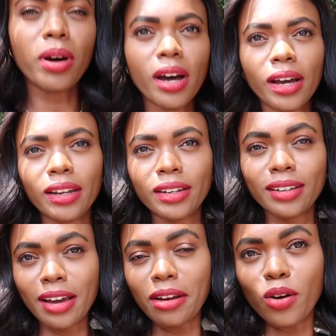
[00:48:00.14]
But
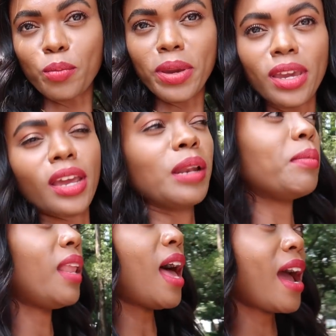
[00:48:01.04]
I know, me in
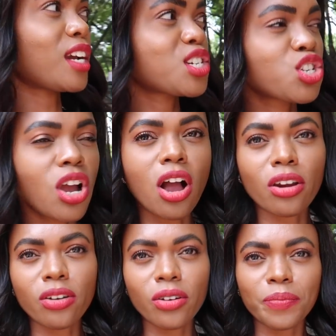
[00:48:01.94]
black,
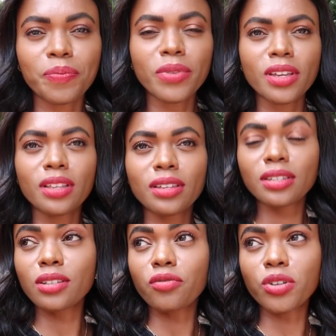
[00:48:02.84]
shocker. This
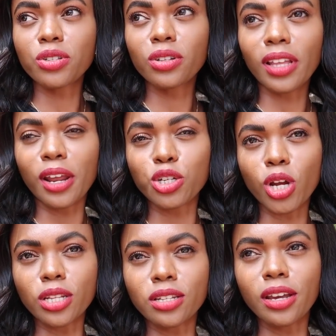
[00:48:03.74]
is the first look that I
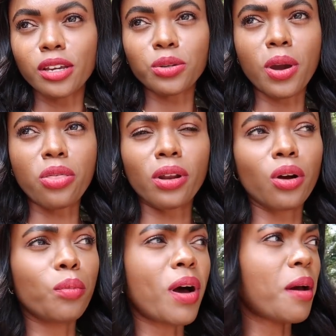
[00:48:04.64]
shot today, so I thought I
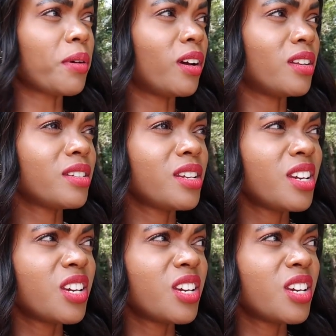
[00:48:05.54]
would pop it on.